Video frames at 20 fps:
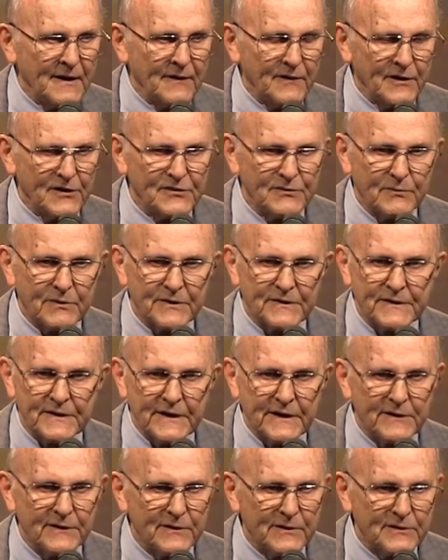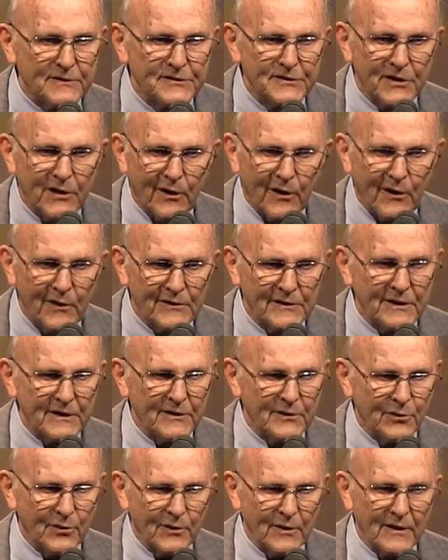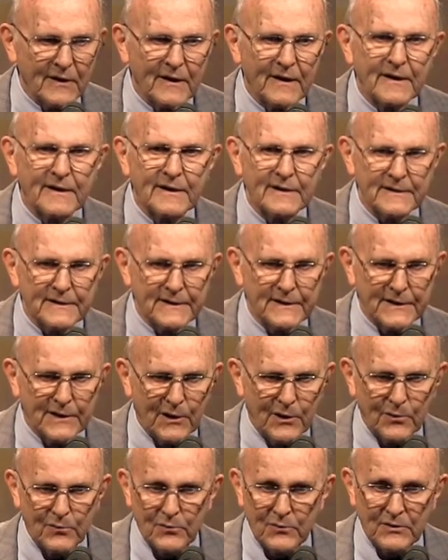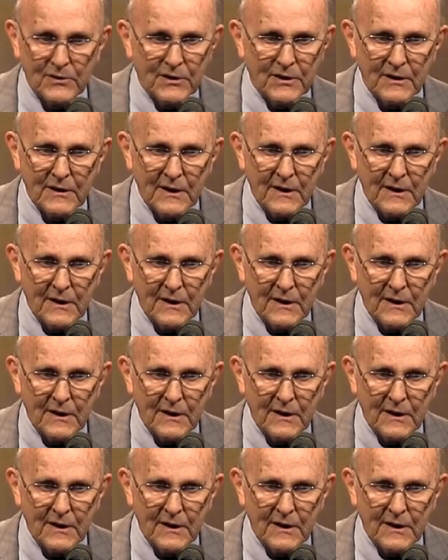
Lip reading: This was neither taught nor condoned